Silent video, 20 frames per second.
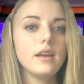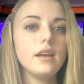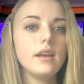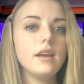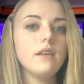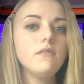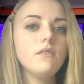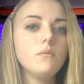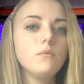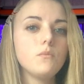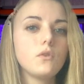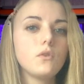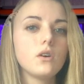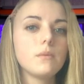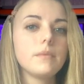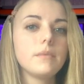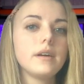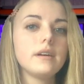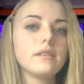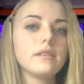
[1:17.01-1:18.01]
Even more
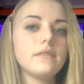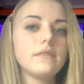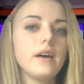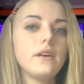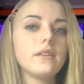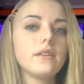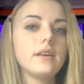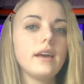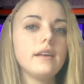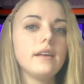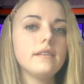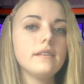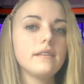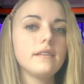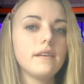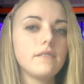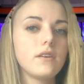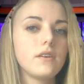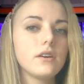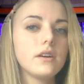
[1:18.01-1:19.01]
because of how the cases
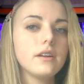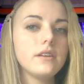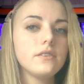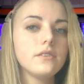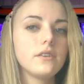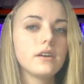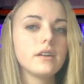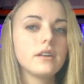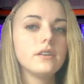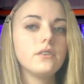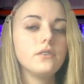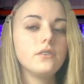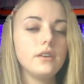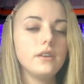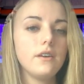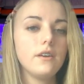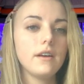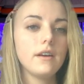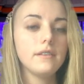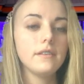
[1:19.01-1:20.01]
have already started to
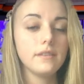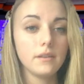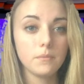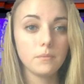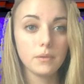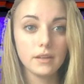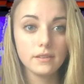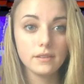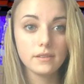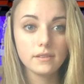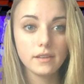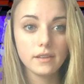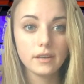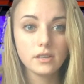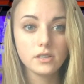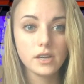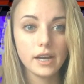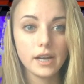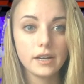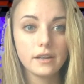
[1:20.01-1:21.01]
decrease in places
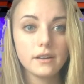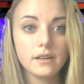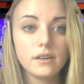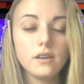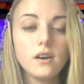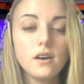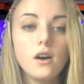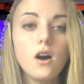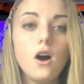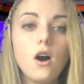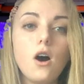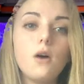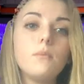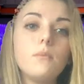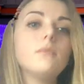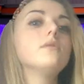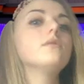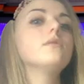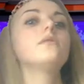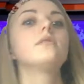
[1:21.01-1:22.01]
like China.
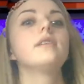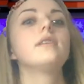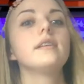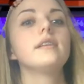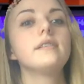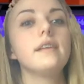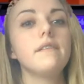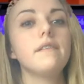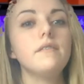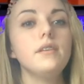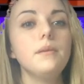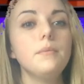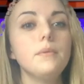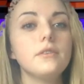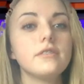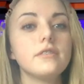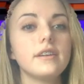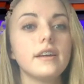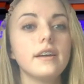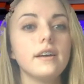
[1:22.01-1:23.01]
Almost
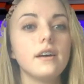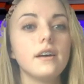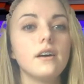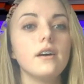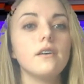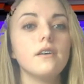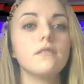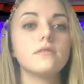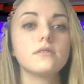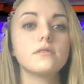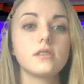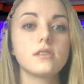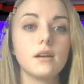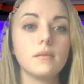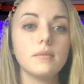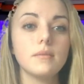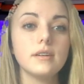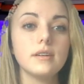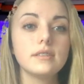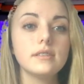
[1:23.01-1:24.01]
70% of
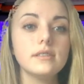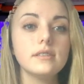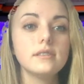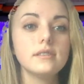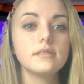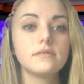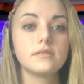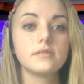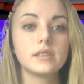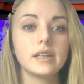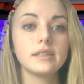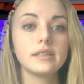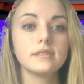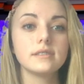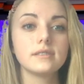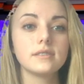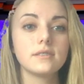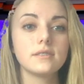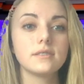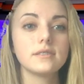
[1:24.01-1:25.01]
Starbucks,
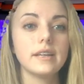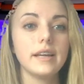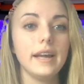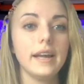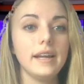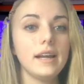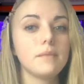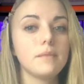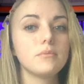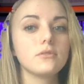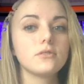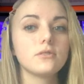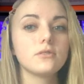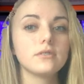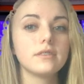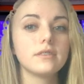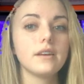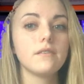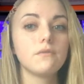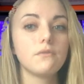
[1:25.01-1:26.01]
Verizon stores, and Apple
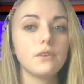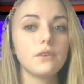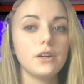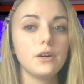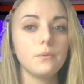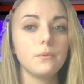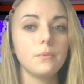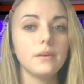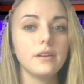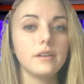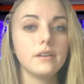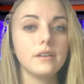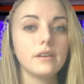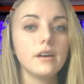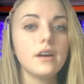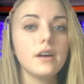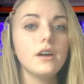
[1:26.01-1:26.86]
stores have reopened